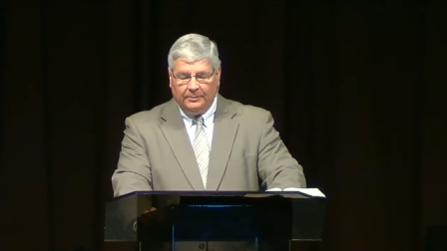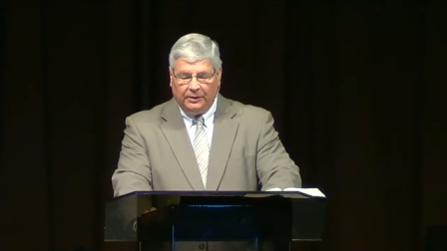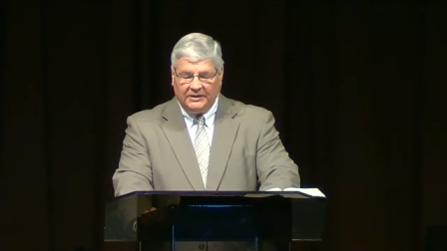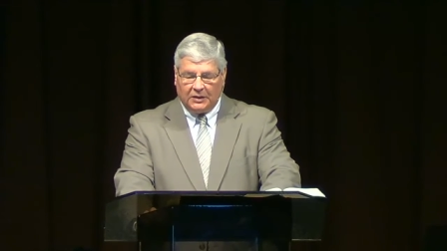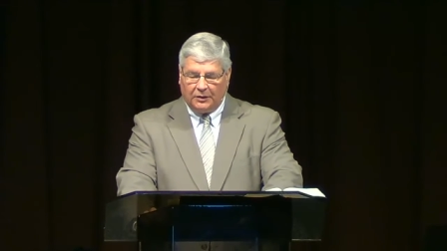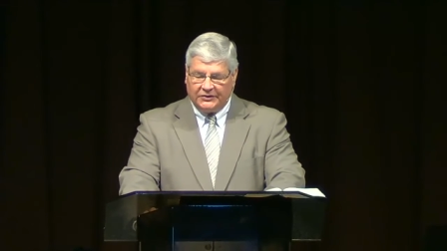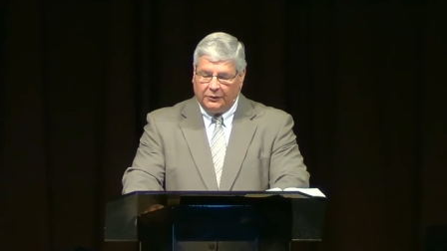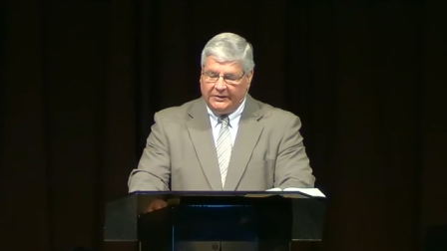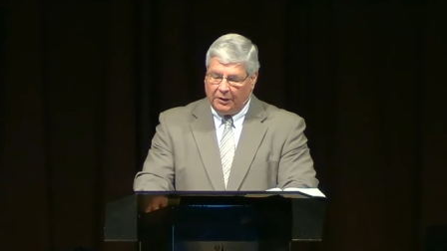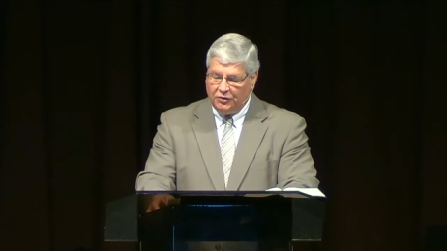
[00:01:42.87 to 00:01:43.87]
Please
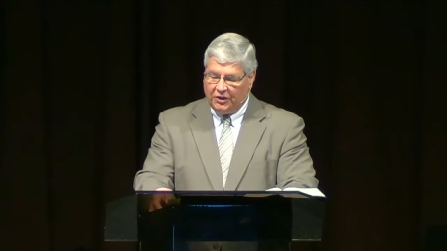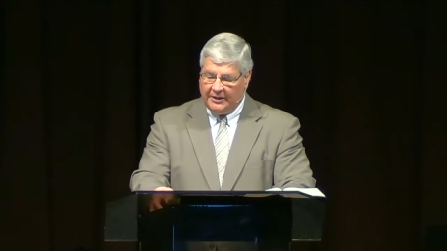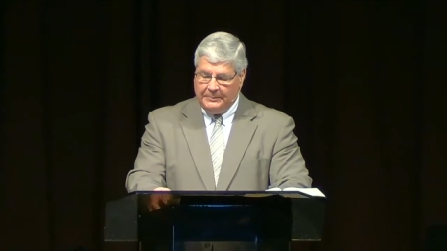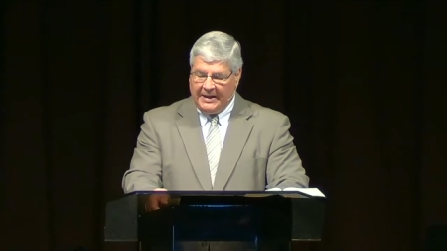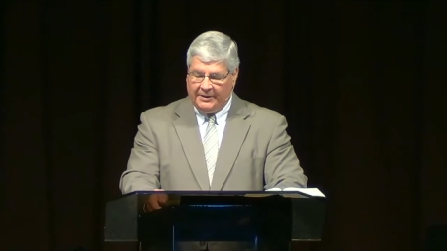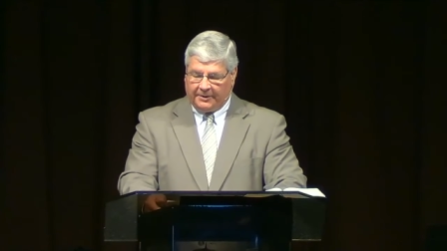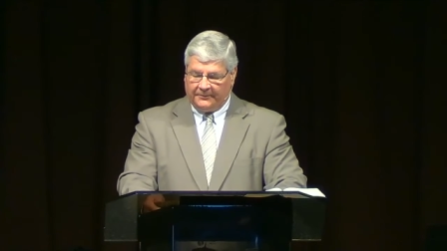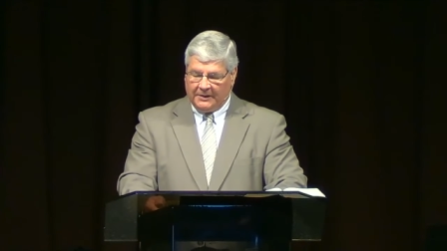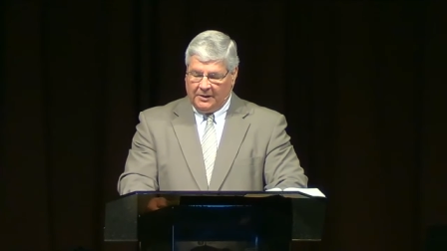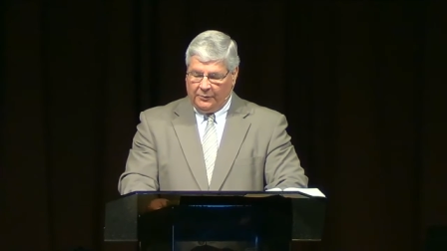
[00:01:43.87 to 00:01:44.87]
also tell Jerry
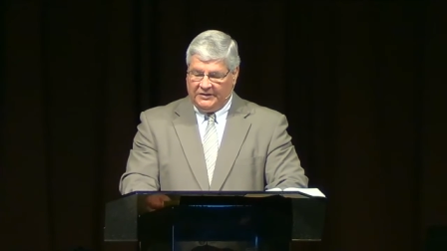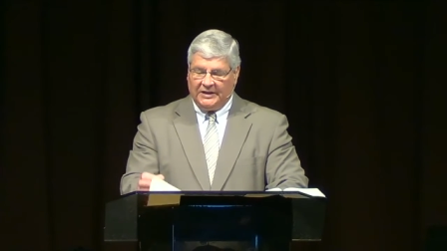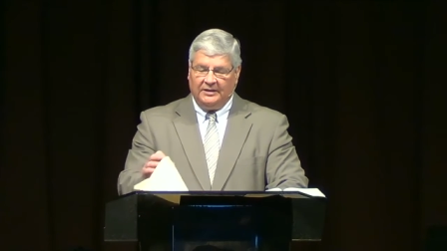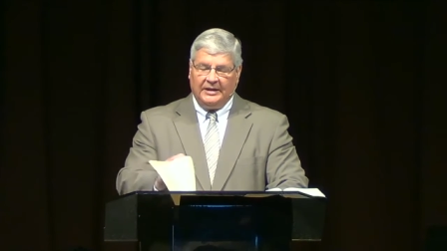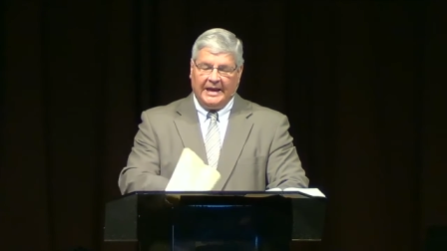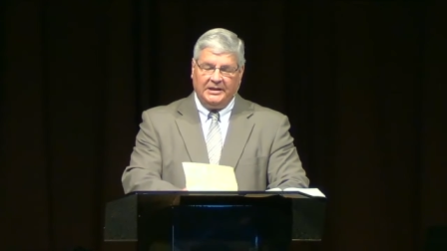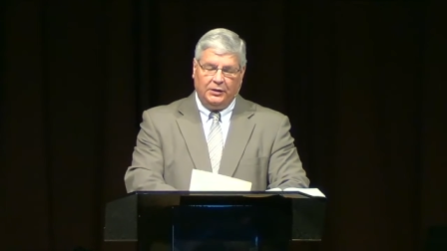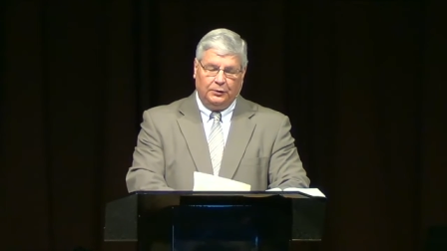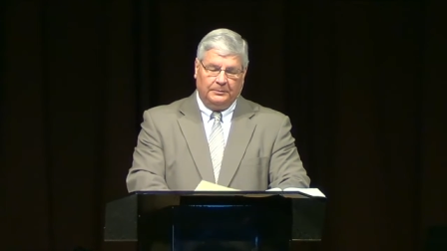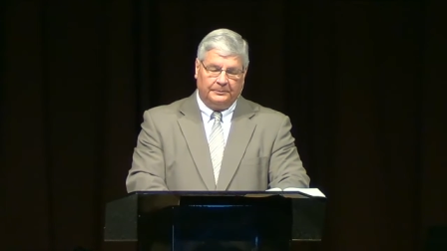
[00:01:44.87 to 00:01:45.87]
Painter we said
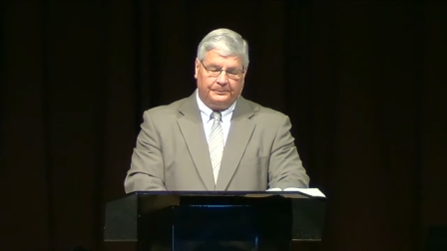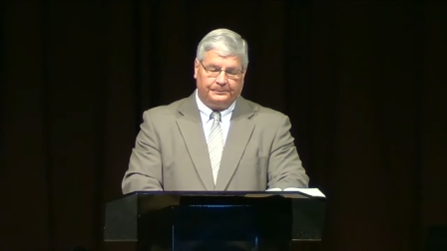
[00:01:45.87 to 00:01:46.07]
thank you